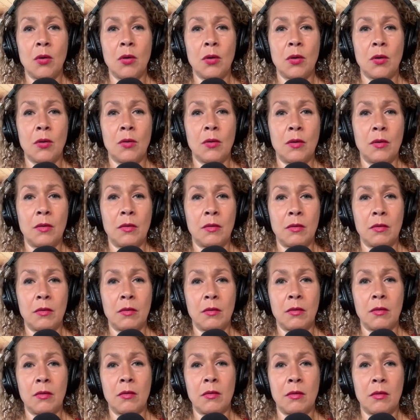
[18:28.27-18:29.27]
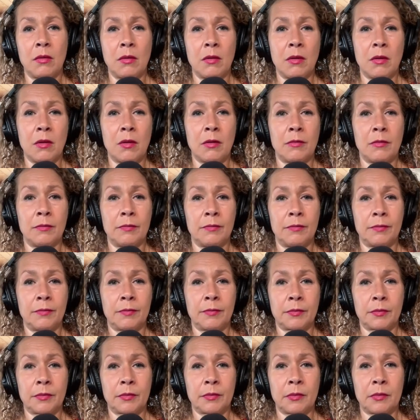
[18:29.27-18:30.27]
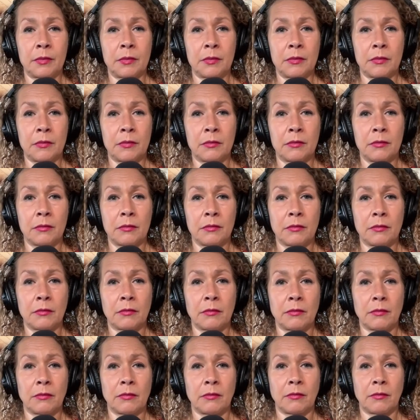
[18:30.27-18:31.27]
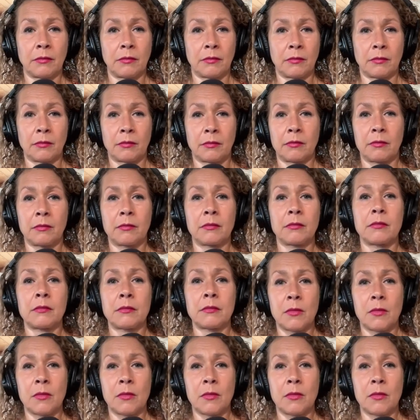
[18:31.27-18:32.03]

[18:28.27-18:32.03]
like I said, at the end of the day, I have to live with and